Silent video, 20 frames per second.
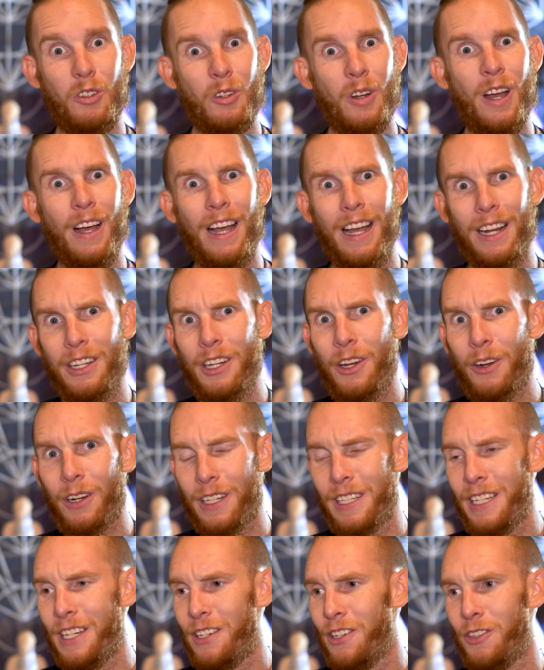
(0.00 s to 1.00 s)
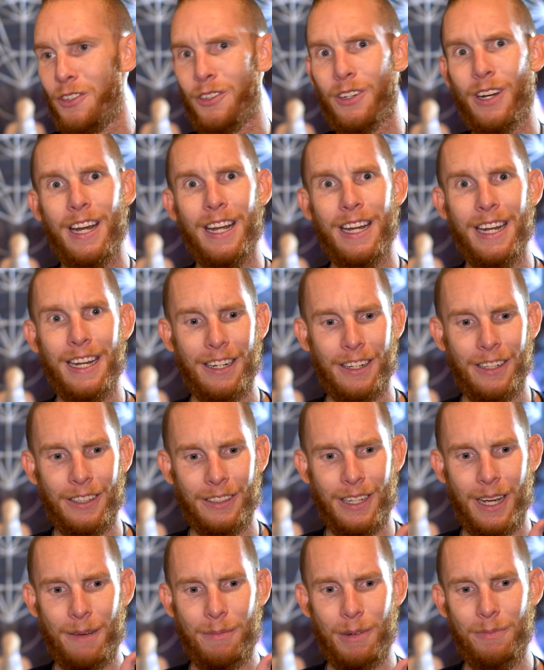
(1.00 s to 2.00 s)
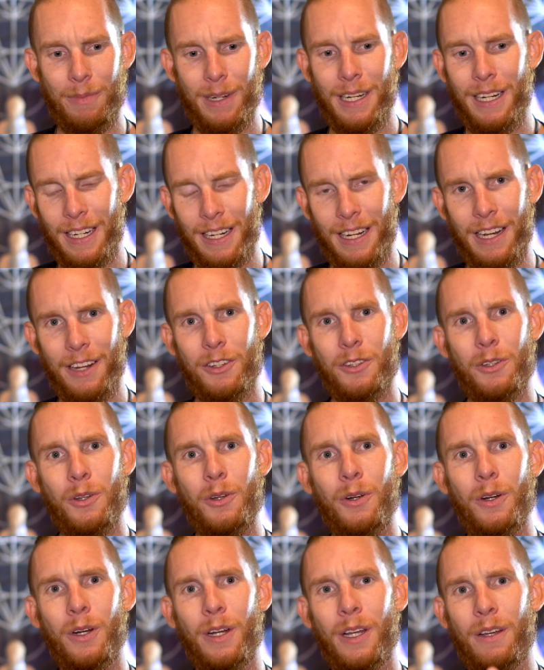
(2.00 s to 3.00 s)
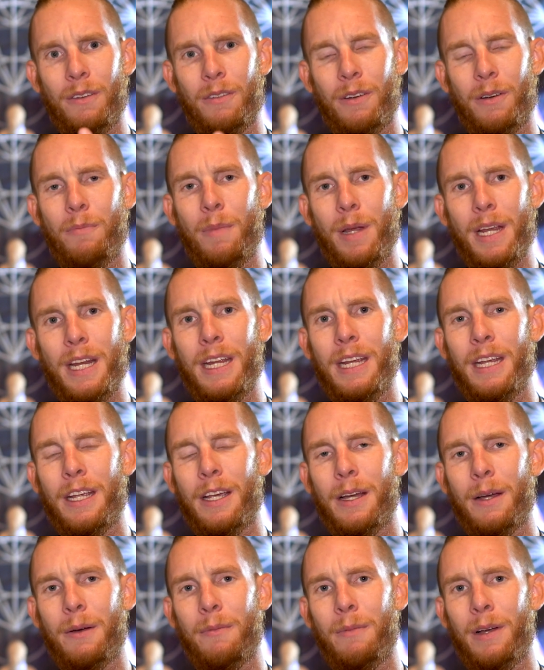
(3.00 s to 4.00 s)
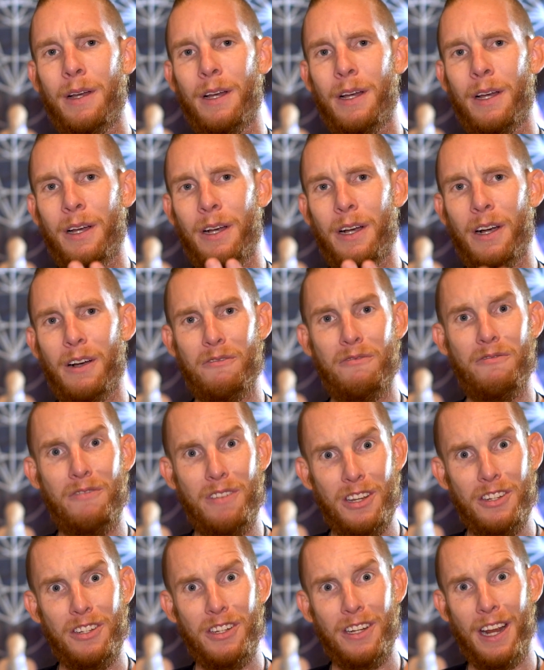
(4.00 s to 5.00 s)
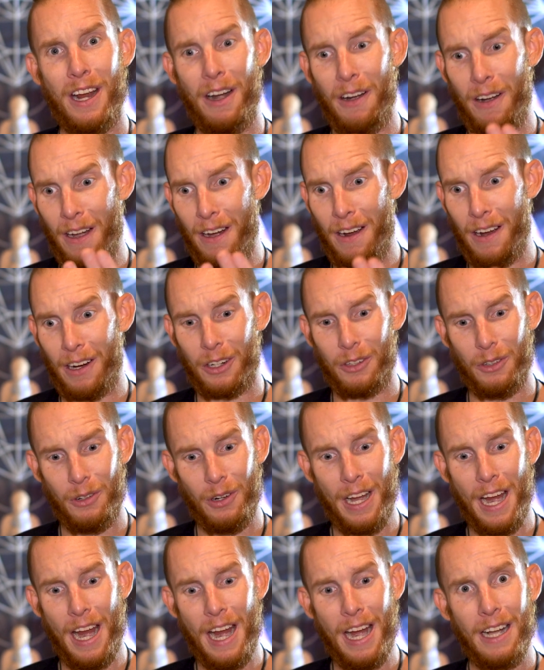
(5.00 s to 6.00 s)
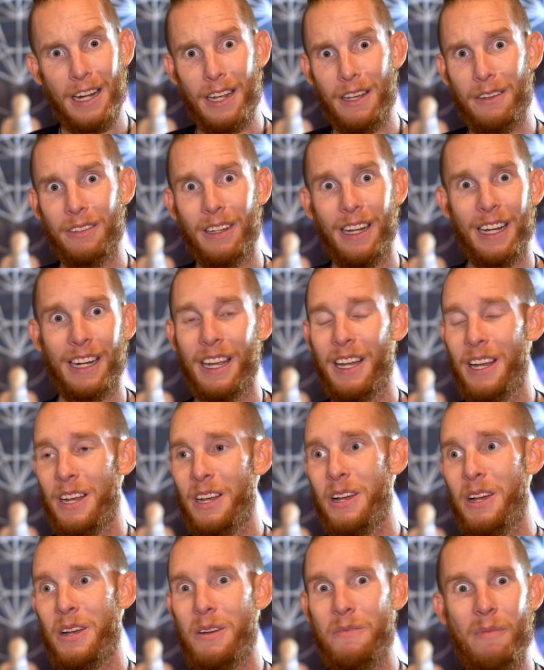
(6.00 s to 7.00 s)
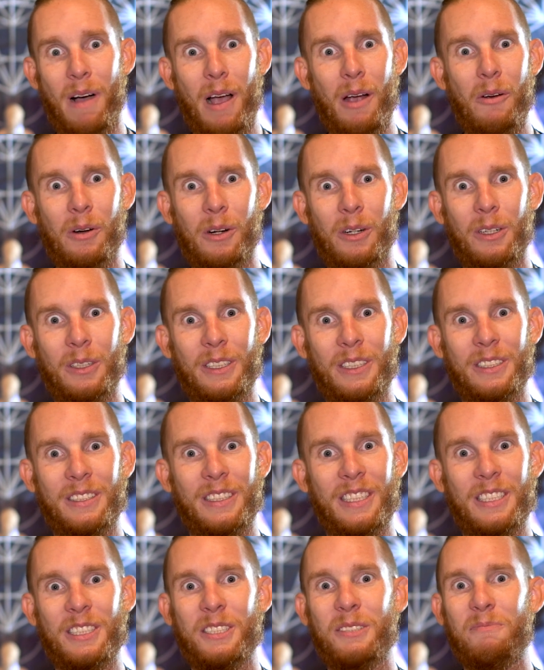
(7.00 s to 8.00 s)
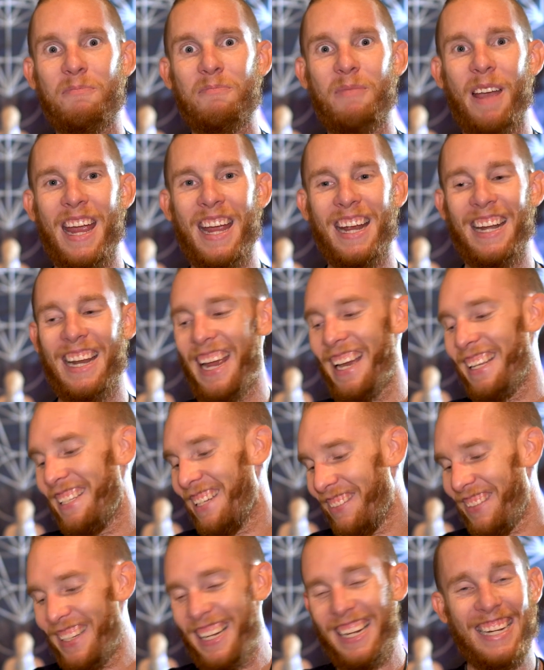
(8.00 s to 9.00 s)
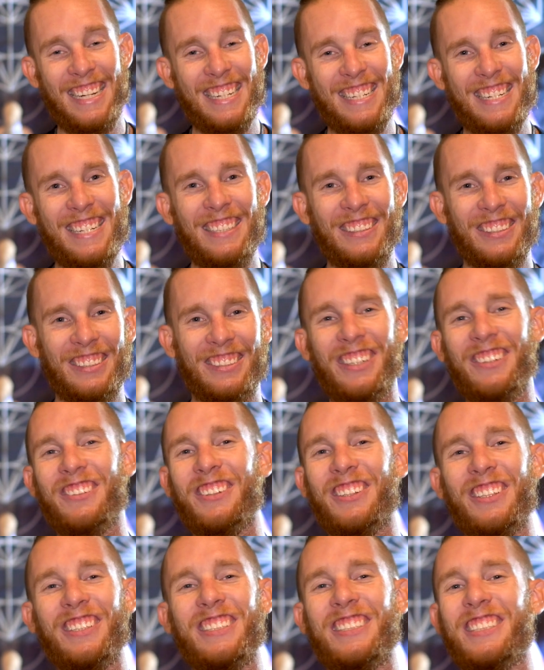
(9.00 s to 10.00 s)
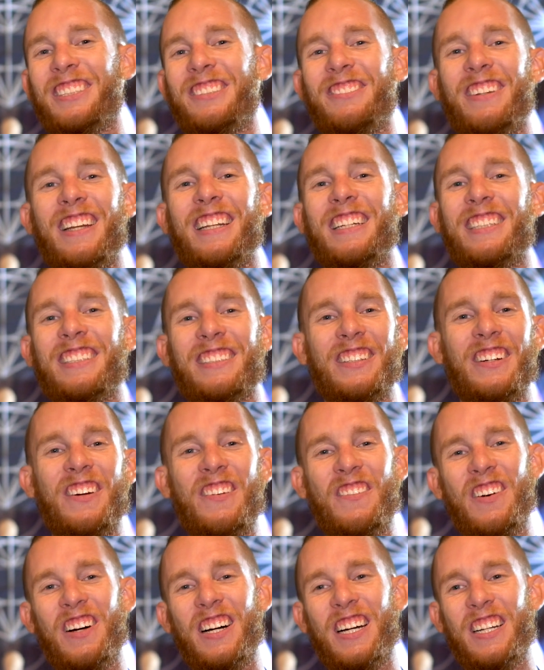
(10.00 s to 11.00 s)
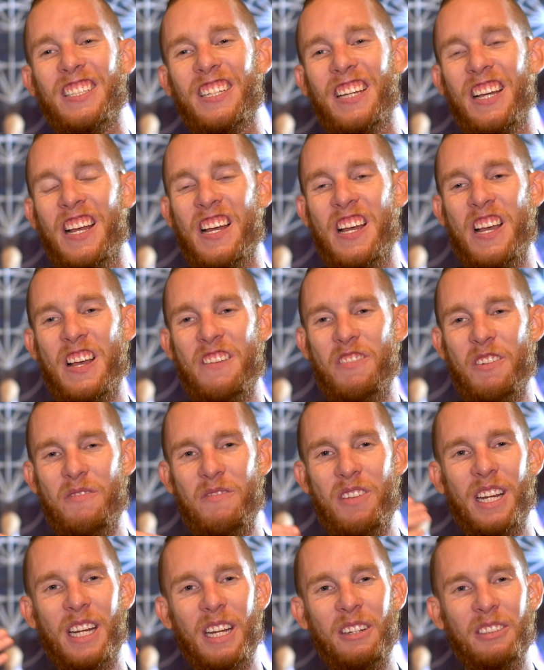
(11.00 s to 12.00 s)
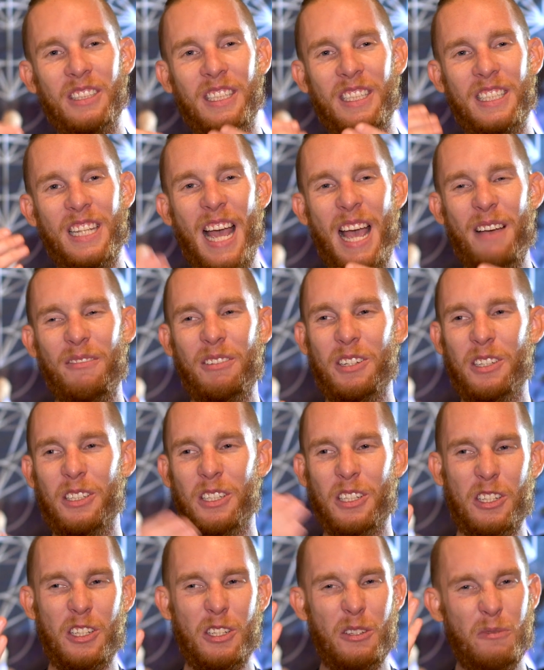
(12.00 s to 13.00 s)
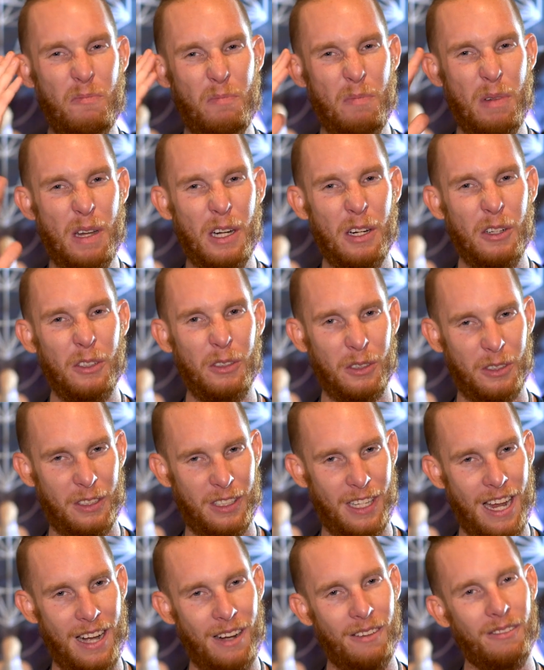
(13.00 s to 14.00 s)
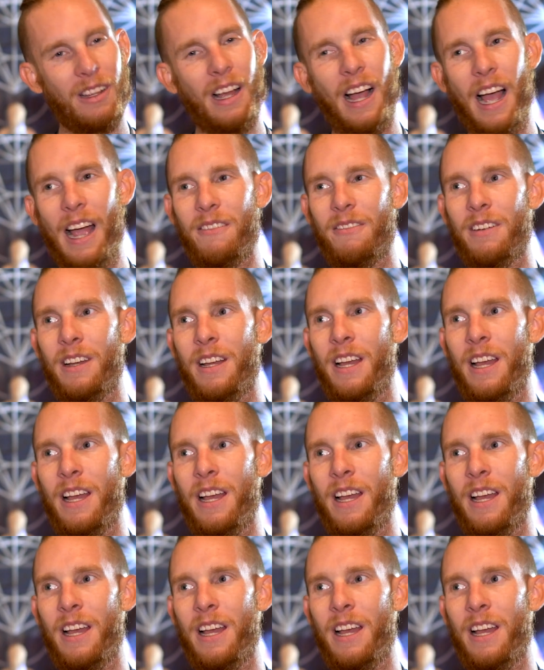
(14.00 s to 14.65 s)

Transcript: now I had yoga teacher training on top of being an intuitive, a medium, a visionary, a creative. Like, my world is expanding as I'm getting chills. My world is expanding so much. But being able to tap into the spiritual side of life,